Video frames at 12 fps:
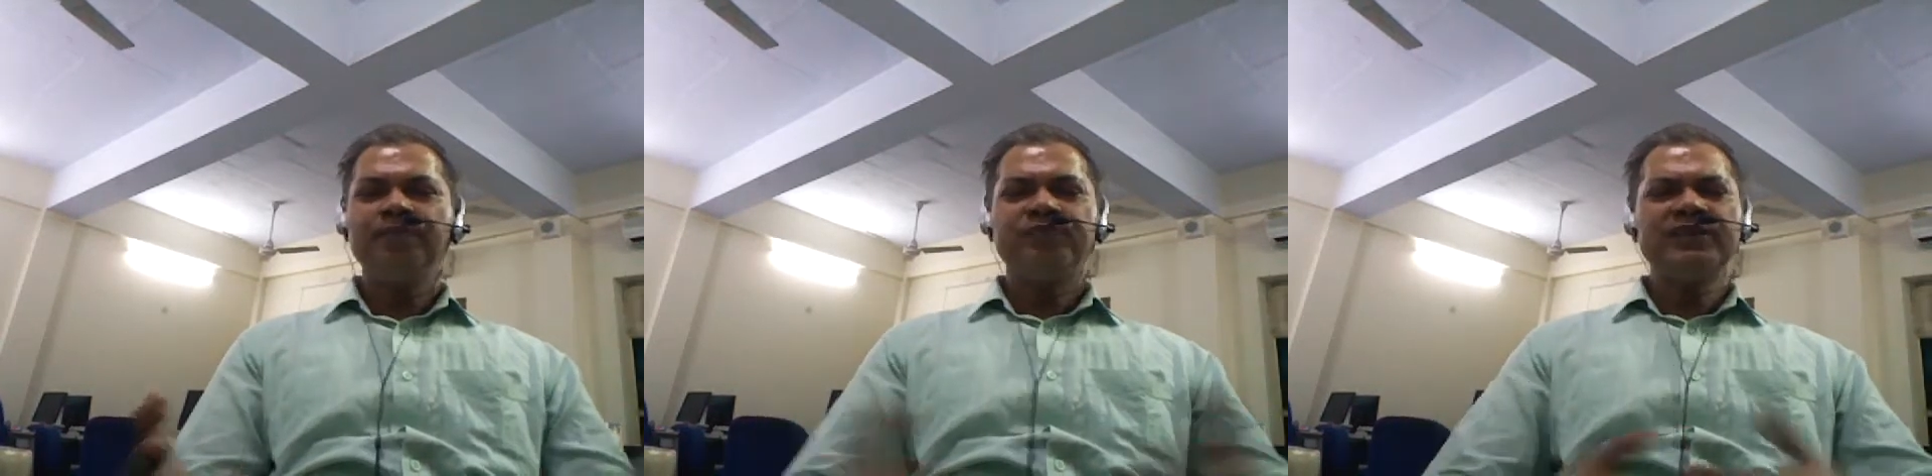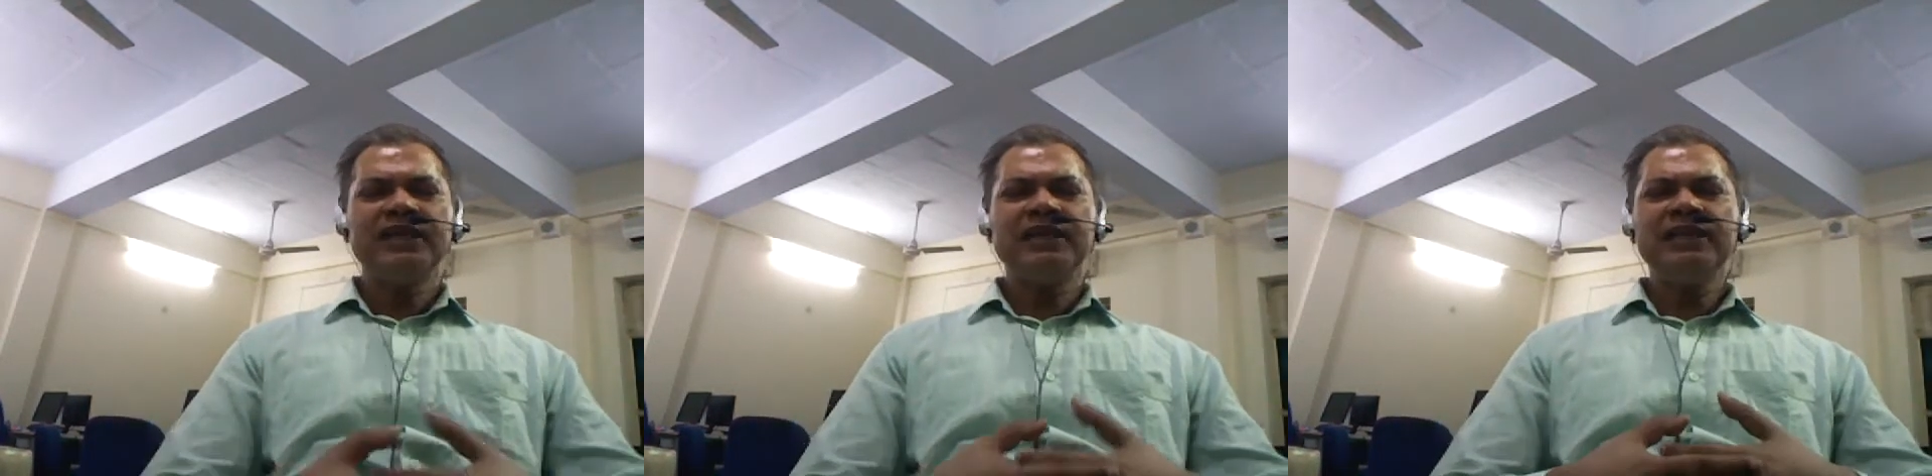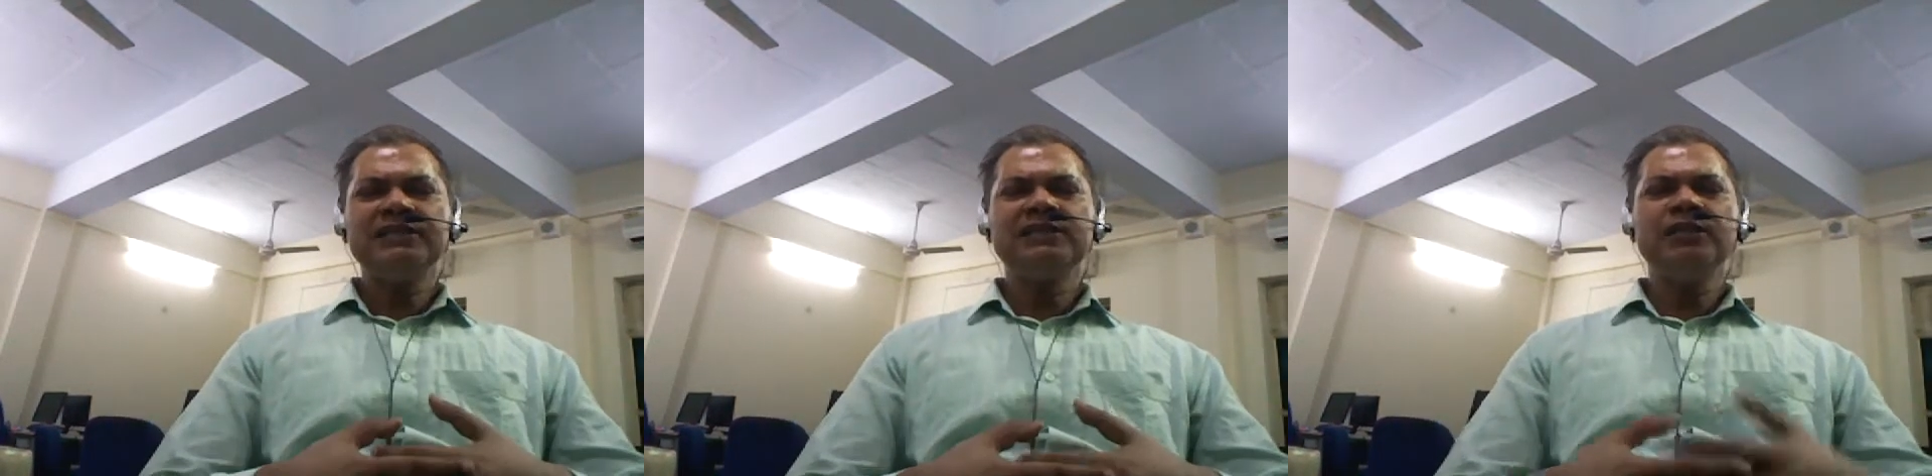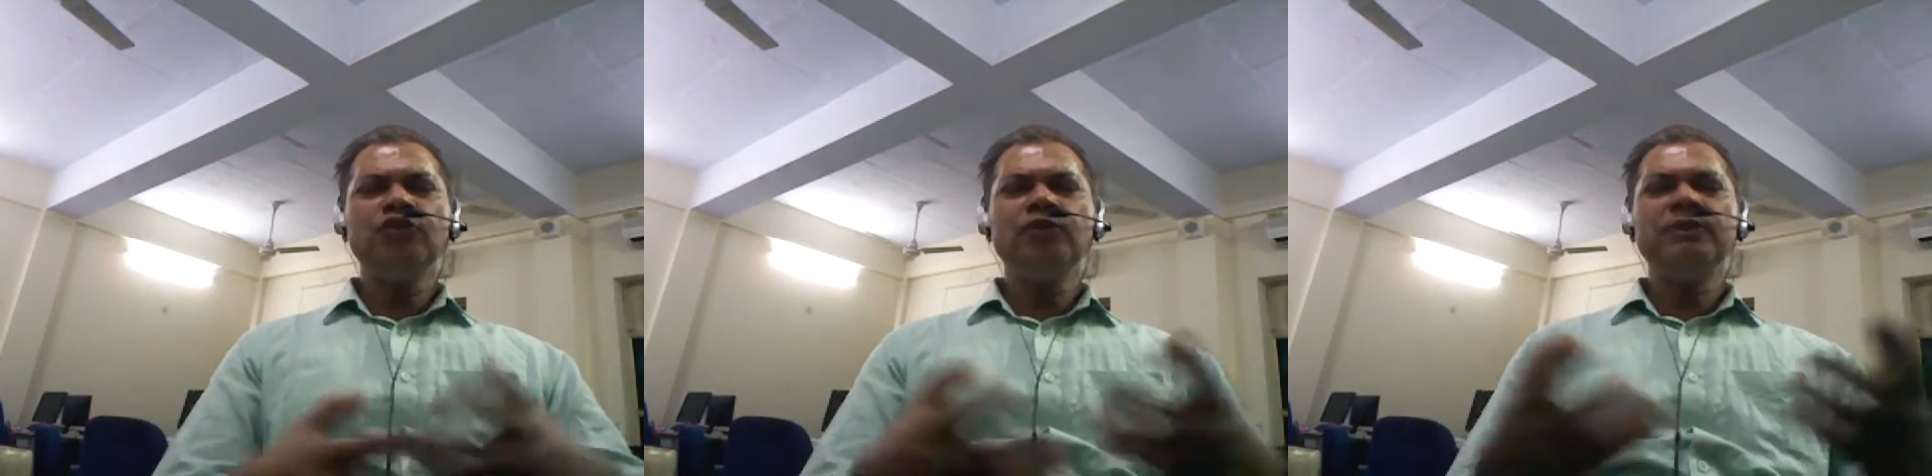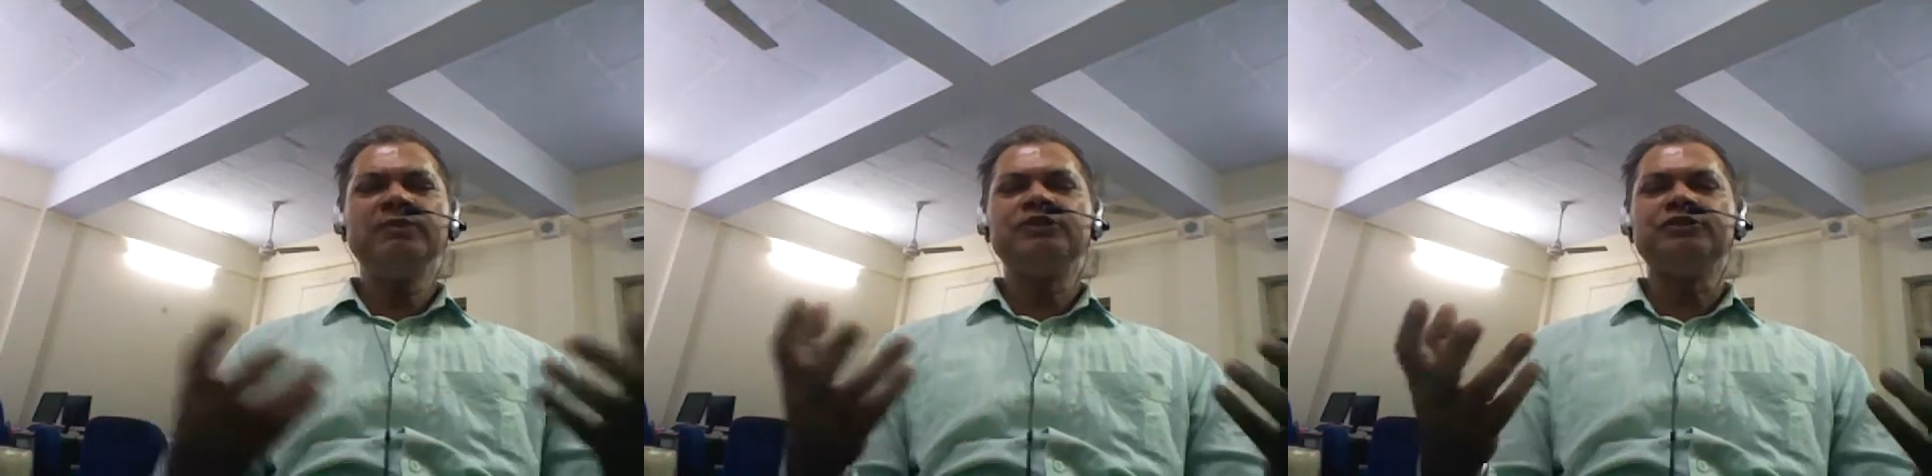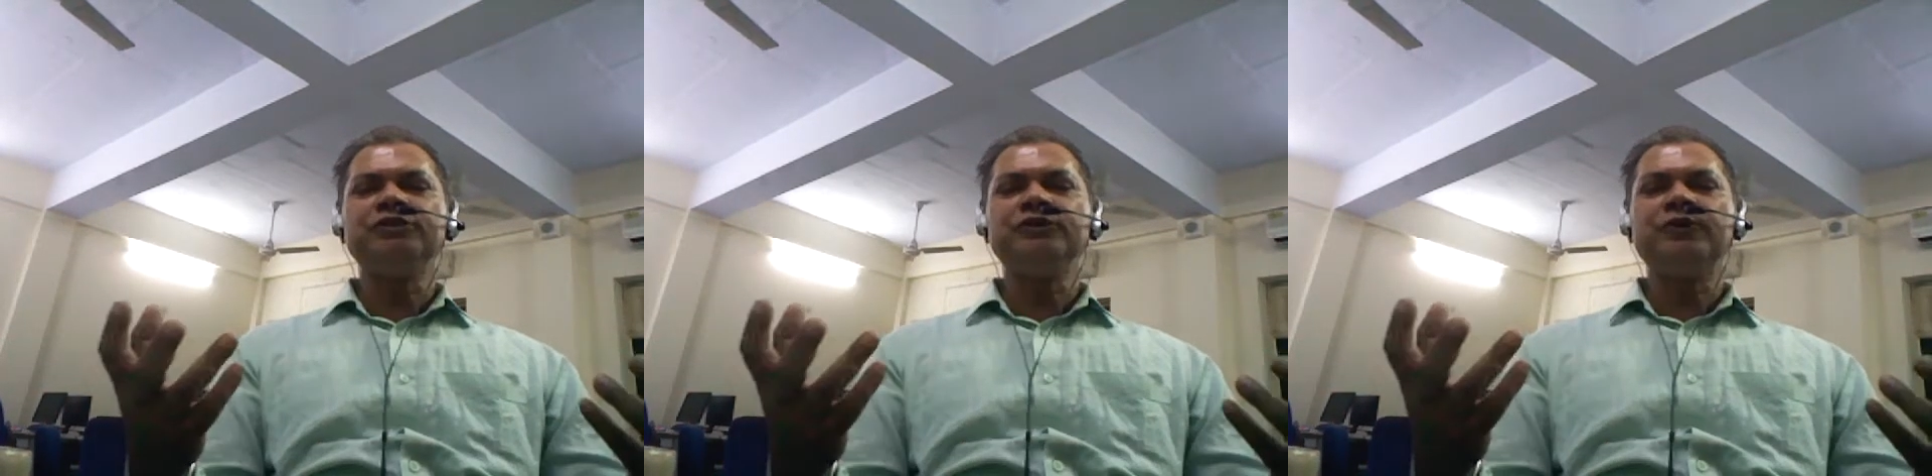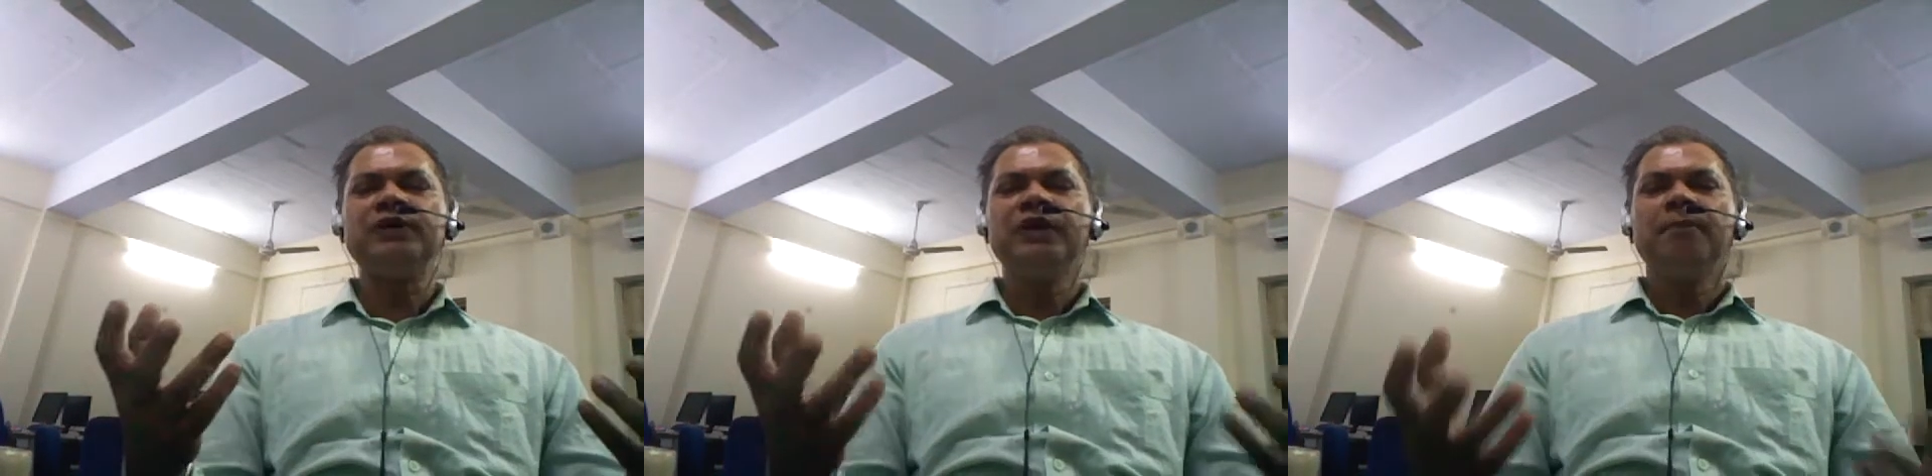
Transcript: then easily you will be able to do,